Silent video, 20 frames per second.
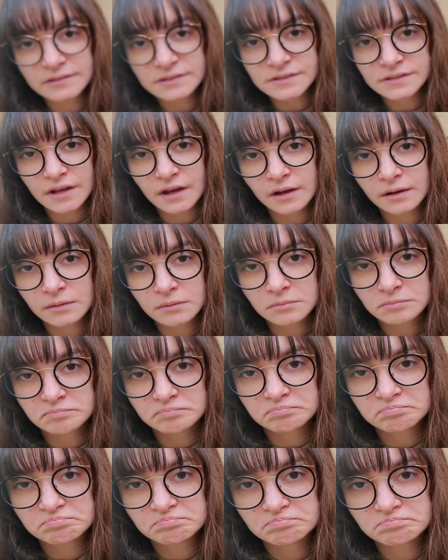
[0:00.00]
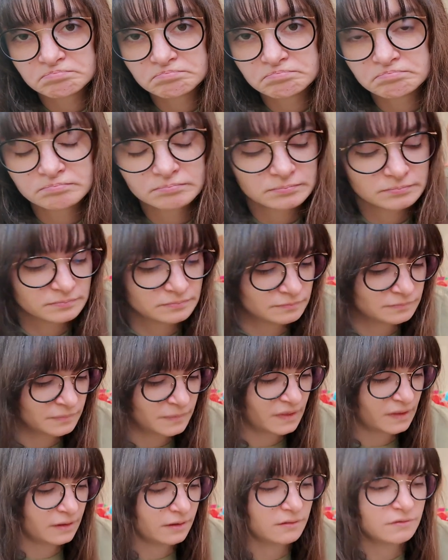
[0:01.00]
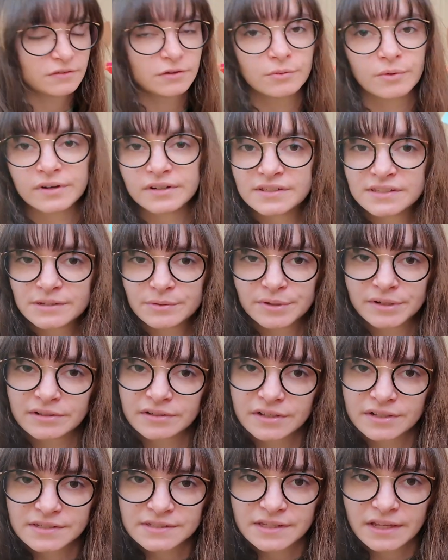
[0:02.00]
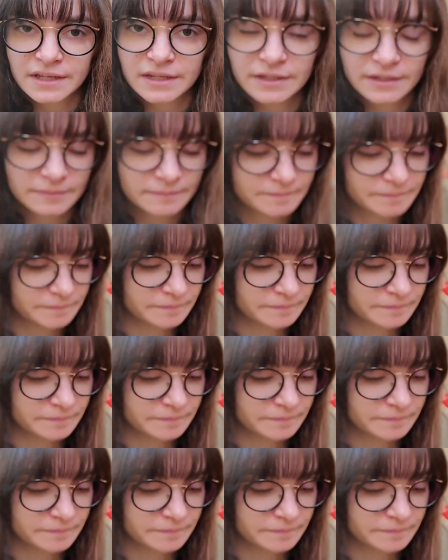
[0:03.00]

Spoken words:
So if you want to see what it looks like.